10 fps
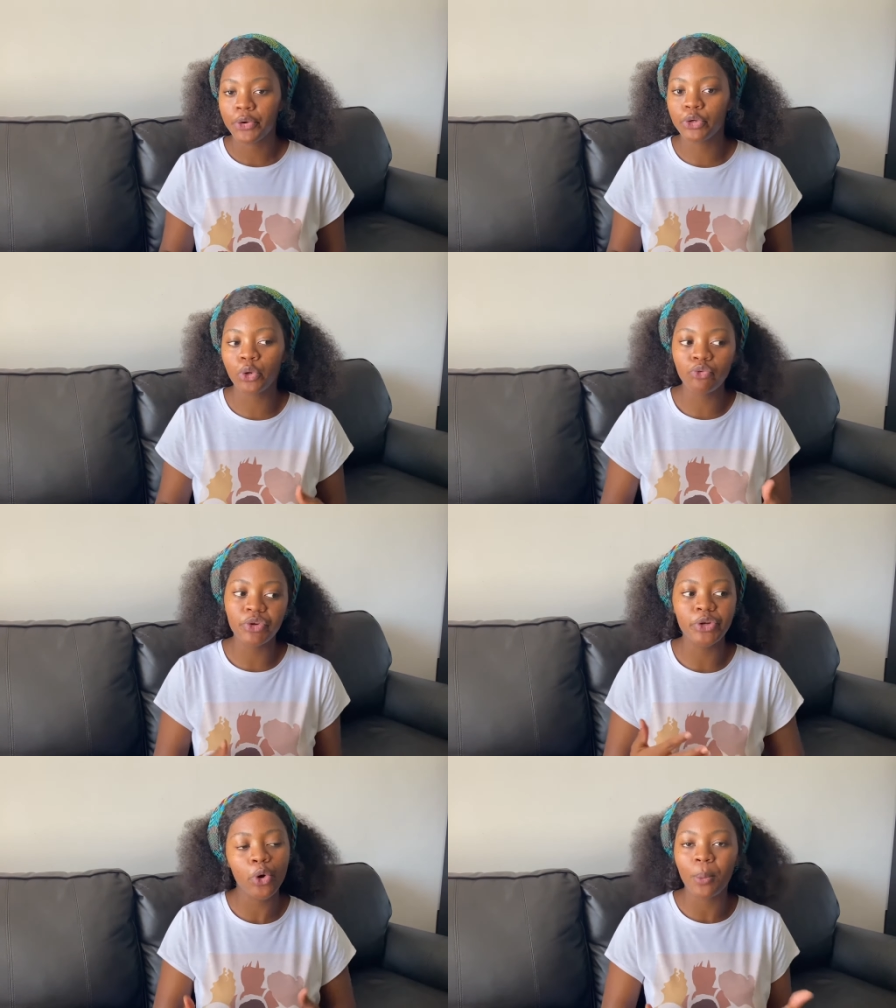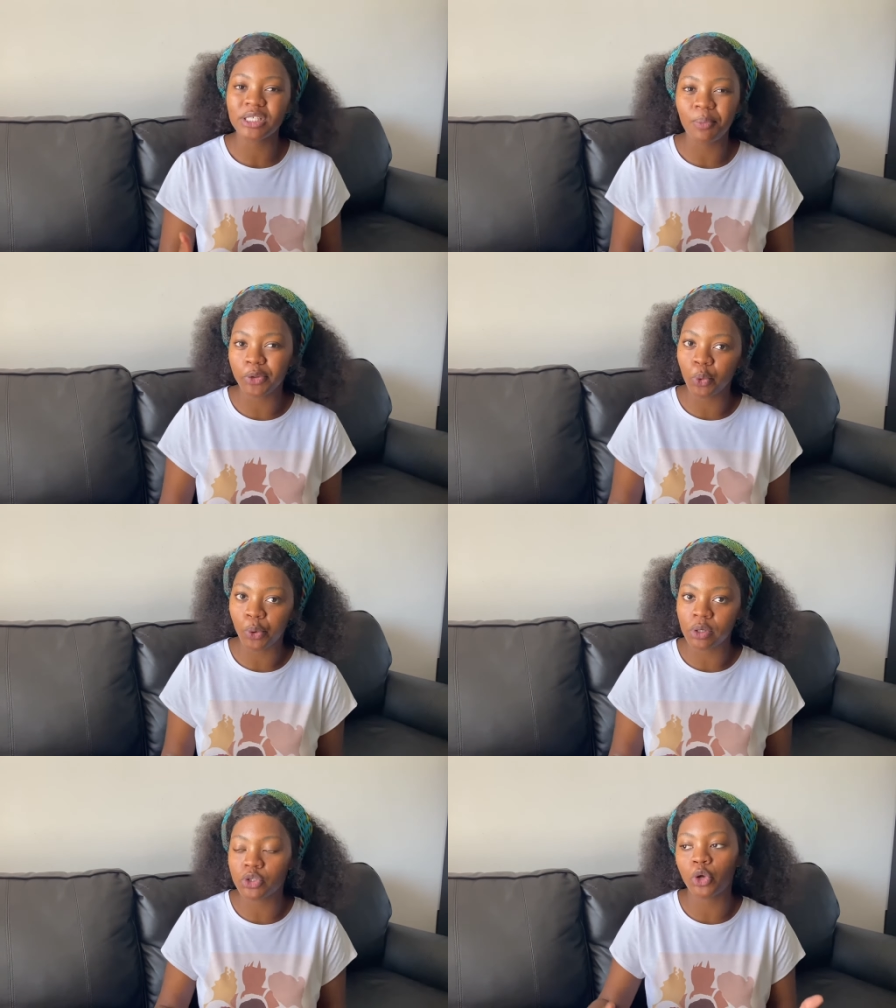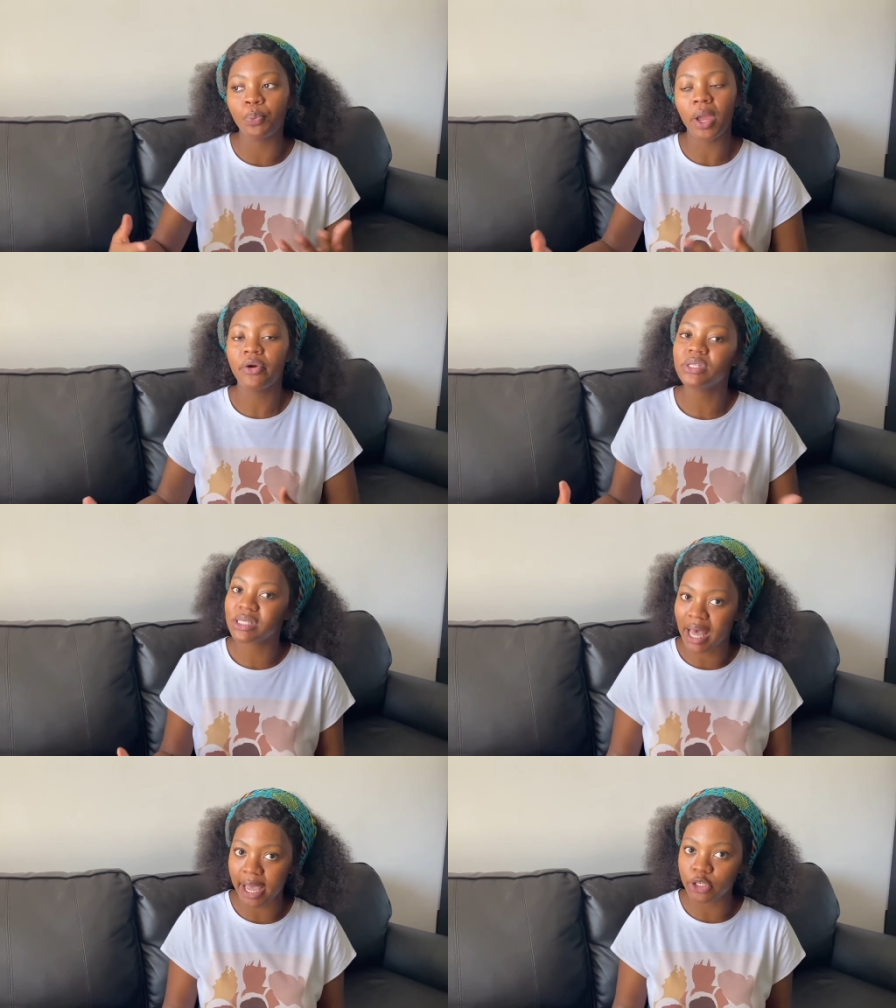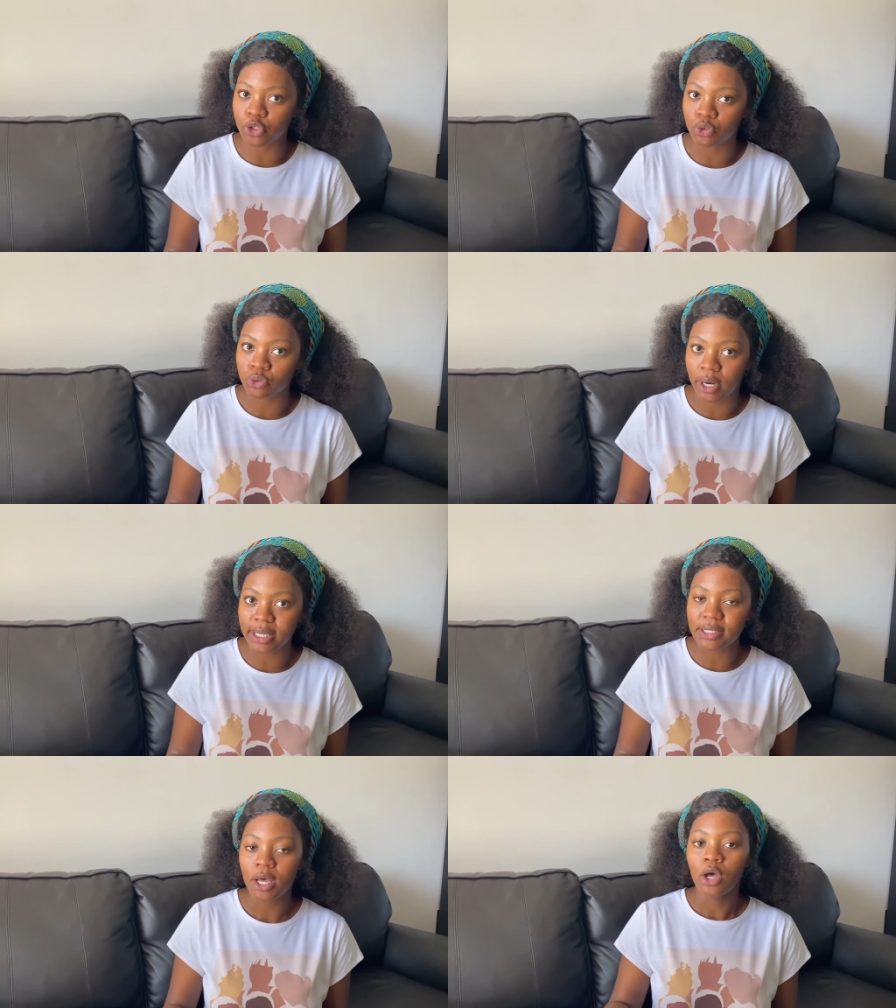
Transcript: you don't really know much about the world, so your parents guide you, right?